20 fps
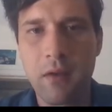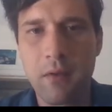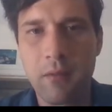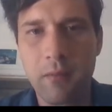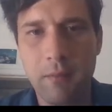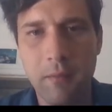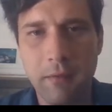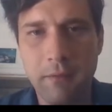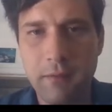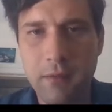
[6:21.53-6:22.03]

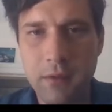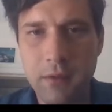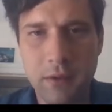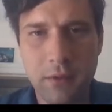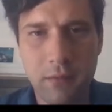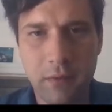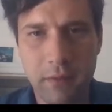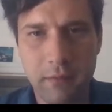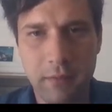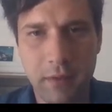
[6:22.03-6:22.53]
When my
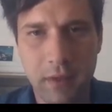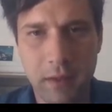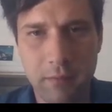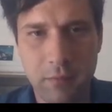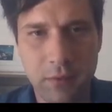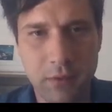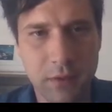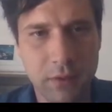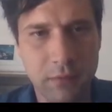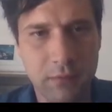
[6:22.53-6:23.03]
future wife
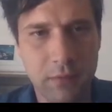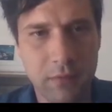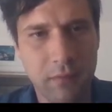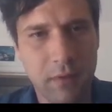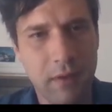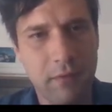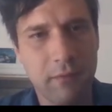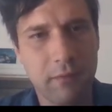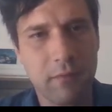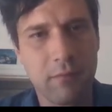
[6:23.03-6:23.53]
cabled she would
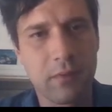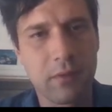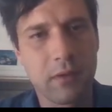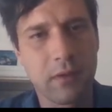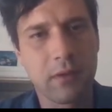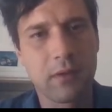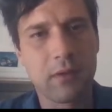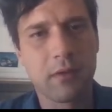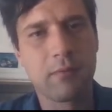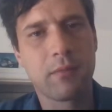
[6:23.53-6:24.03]
arrive in
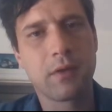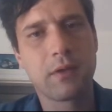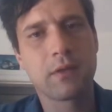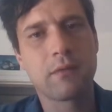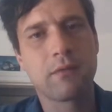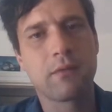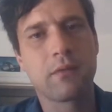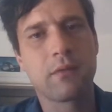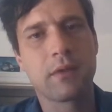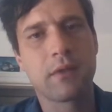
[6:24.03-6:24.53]
Berlin on March
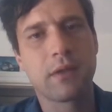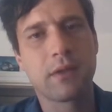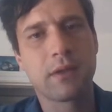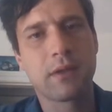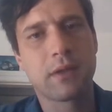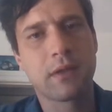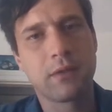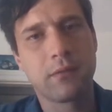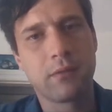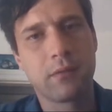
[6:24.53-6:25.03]
4th, I
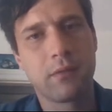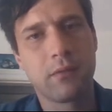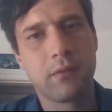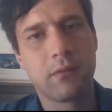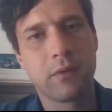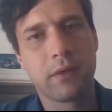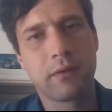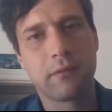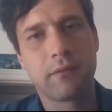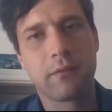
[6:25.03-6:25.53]
scheduled the
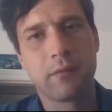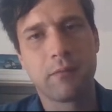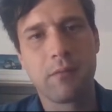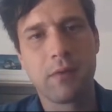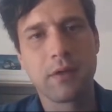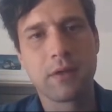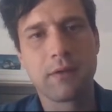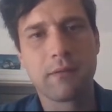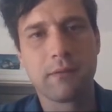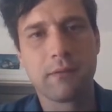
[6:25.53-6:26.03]
wedding for
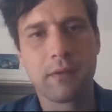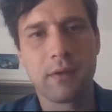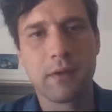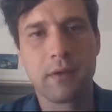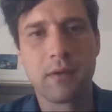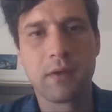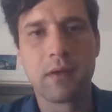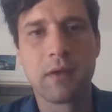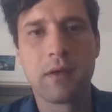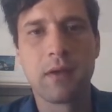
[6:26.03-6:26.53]
March 5th.
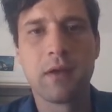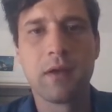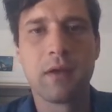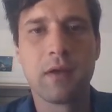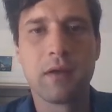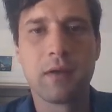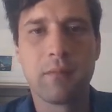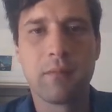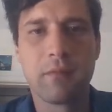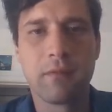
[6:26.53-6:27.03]

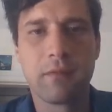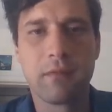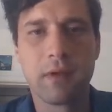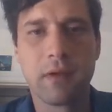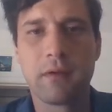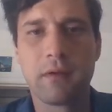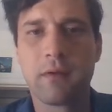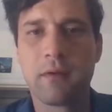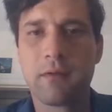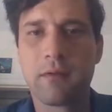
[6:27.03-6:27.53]
To
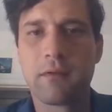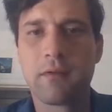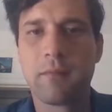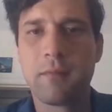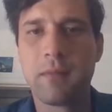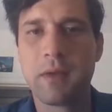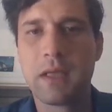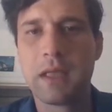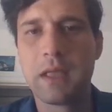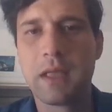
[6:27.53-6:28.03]
prevent her
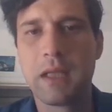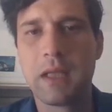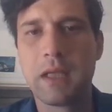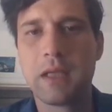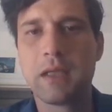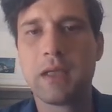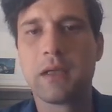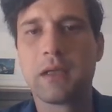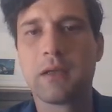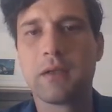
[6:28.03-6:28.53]
from
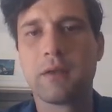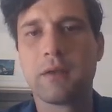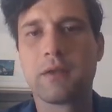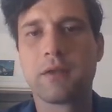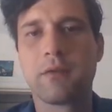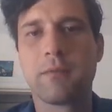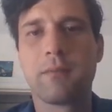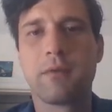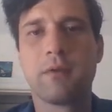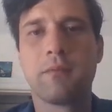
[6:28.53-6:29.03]
delaying her
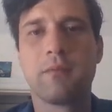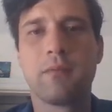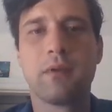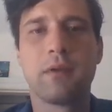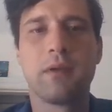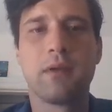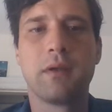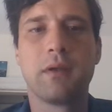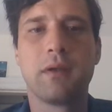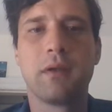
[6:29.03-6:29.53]
trip to
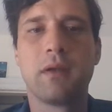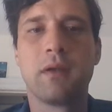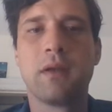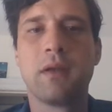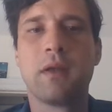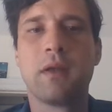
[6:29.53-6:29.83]
Berlin,